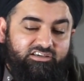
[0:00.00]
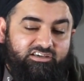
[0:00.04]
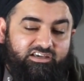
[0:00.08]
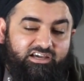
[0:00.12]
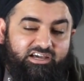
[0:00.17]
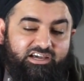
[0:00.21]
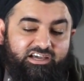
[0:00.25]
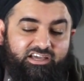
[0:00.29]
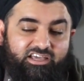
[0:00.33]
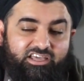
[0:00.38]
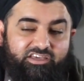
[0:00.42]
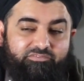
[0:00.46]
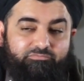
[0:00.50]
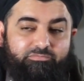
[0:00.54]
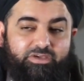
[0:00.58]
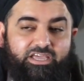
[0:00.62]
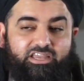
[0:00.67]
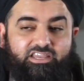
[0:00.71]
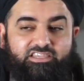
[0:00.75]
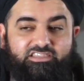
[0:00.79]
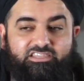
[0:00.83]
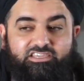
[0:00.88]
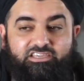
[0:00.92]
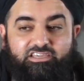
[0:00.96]
uh, have
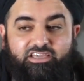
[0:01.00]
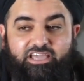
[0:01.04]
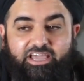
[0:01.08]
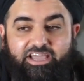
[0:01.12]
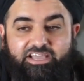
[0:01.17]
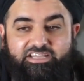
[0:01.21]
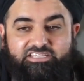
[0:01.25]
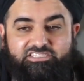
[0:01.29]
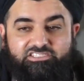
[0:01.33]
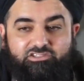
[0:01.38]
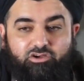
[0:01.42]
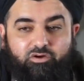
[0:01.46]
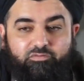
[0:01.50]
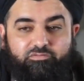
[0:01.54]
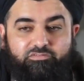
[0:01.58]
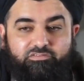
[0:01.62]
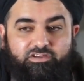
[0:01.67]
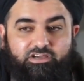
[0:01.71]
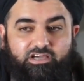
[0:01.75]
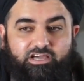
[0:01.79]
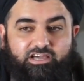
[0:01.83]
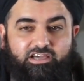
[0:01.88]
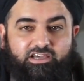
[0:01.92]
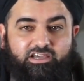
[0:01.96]
made it the acts of
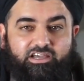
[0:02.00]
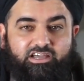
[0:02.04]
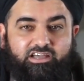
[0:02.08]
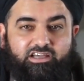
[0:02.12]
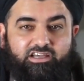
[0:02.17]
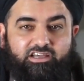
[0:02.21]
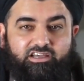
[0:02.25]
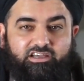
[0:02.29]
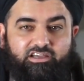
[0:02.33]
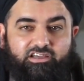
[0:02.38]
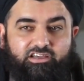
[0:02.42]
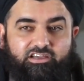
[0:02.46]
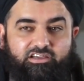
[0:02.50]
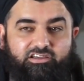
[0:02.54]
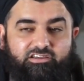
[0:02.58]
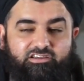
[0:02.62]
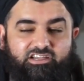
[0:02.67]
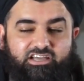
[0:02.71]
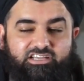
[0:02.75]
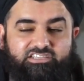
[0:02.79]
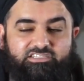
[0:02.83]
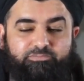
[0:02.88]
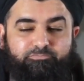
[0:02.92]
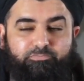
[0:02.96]
uh,
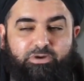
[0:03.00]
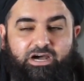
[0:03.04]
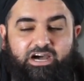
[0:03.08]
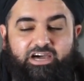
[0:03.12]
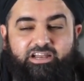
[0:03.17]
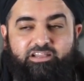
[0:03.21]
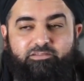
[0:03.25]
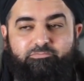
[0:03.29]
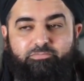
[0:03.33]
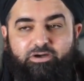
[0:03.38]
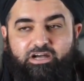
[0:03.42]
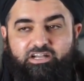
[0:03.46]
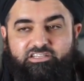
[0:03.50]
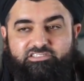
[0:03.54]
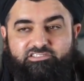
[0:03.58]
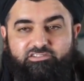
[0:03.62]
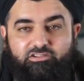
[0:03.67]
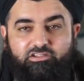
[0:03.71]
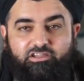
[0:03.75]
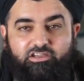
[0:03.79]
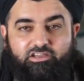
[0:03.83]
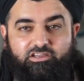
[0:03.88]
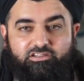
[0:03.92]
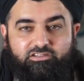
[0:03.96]
uh, as part and
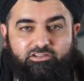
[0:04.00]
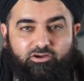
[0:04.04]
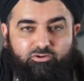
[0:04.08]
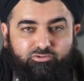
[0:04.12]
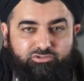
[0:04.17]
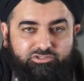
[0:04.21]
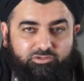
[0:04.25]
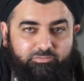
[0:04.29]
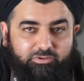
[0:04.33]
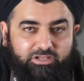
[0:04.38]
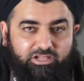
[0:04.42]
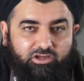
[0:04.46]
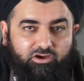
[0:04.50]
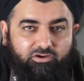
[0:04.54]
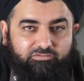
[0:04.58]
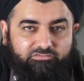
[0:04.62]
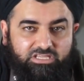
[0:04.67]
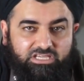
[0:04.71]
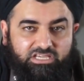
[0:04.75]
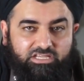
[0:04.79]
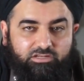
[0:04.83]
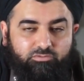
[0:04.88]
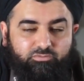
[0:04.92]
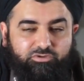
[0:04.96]
parcel, na'uzubillah,
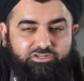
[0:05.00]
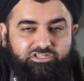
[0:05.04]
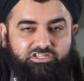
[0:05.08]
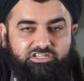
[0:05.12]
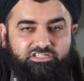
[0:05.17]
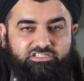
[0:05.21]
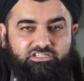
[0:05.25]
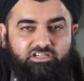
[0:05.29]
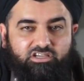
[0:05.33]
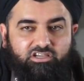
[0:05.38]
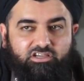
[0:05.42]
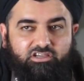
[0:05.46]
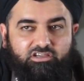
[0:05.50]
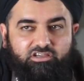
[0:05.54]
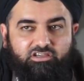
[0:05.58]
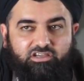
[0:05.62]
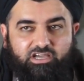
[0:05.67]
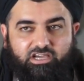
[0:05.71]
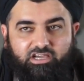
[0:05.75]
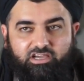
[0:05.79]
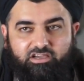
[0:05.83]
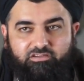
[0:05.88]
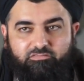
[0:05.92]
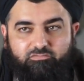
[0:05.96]
of deen, which is
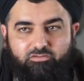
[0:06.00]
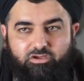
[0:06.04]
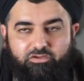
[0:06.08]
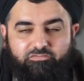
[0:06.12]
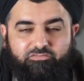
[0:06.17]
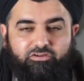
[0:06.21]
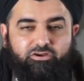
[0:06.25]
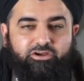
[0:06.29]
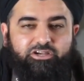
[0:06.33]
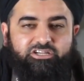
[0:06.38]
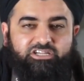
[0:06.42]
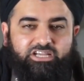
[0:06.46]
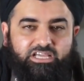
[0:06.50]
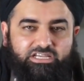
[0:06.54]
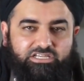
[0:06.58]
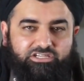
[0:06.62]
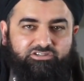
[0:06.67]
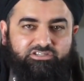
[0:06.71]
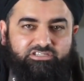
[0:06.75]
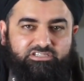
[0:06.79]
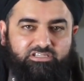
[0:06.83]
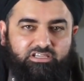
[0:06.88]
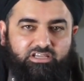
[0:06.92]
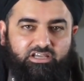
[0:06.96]
uh, a very
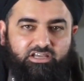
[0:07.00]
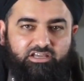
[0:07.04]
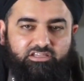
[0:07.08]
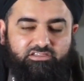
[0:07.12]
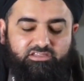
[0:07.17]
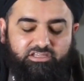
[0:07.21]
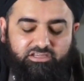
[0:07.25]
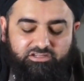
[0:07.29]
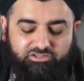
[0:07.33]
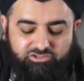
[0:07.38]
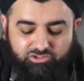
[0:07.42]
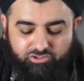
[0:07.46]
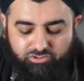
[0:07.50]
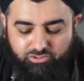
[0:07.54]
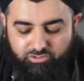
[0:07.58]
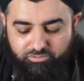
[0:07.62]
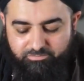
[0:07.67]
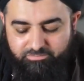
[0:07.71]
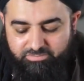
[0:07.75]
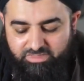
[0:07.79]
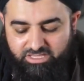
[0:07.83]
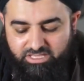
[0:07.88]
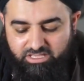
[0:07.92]
dangerous uh, thing to do.